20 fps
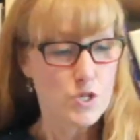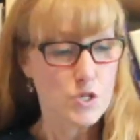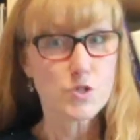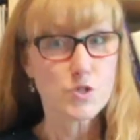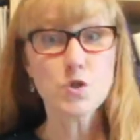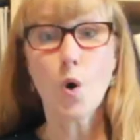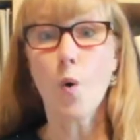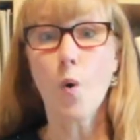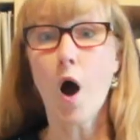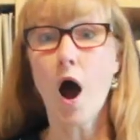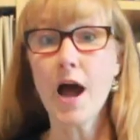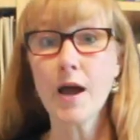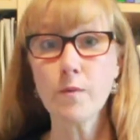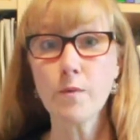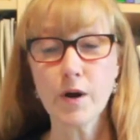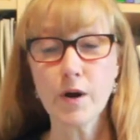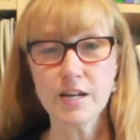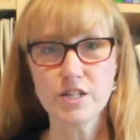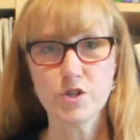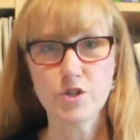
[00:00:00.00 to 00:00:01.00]
So I
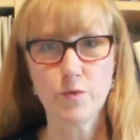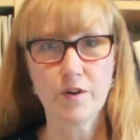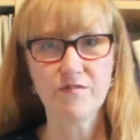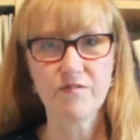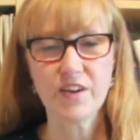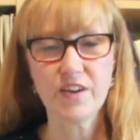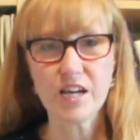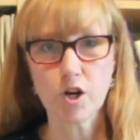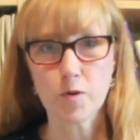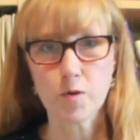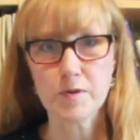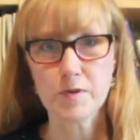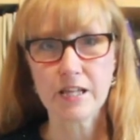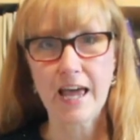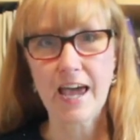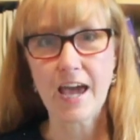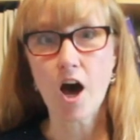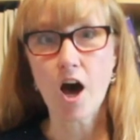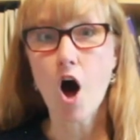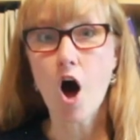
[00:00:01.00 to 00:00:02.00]
want to do a finger
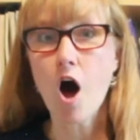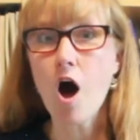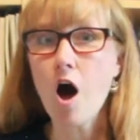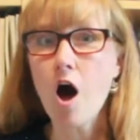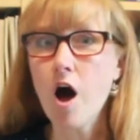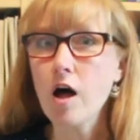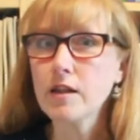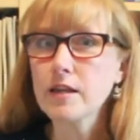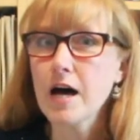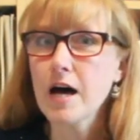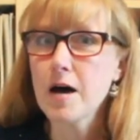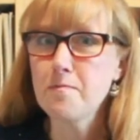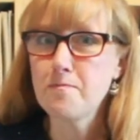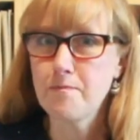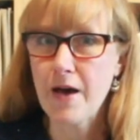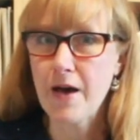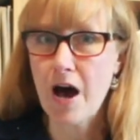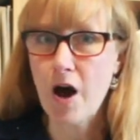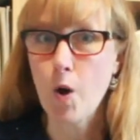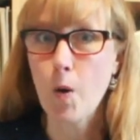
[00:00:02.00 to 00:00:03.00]
play all
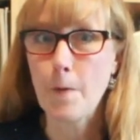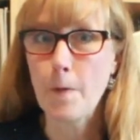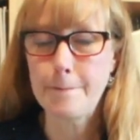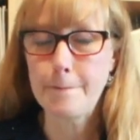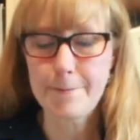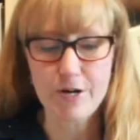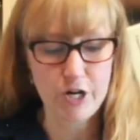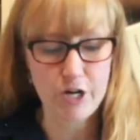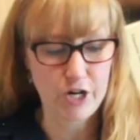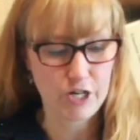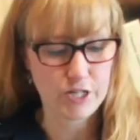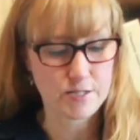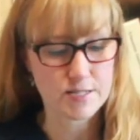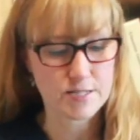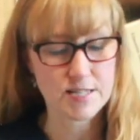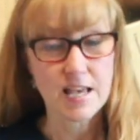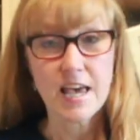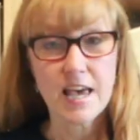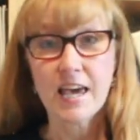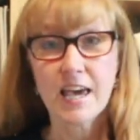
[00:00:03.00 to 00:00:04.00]
about
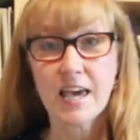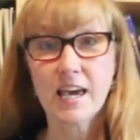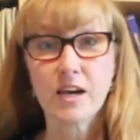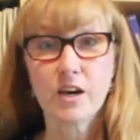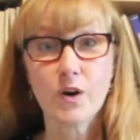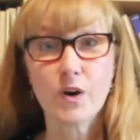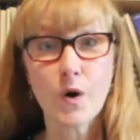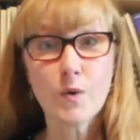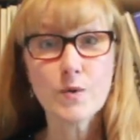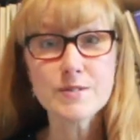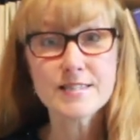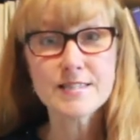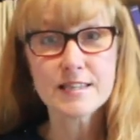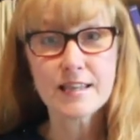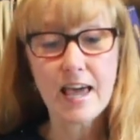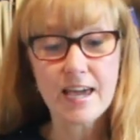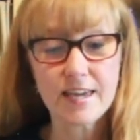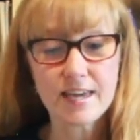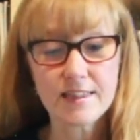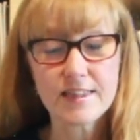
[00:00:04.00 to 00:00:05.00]
birds. It goes
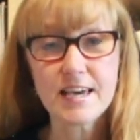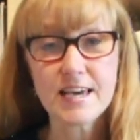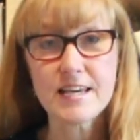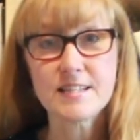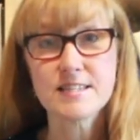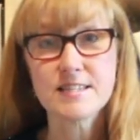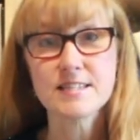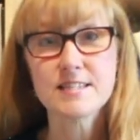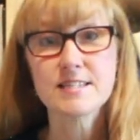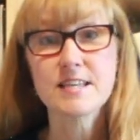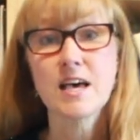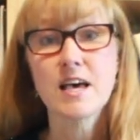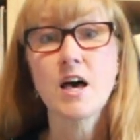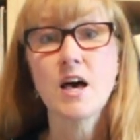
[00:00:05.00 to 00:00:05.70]
like this.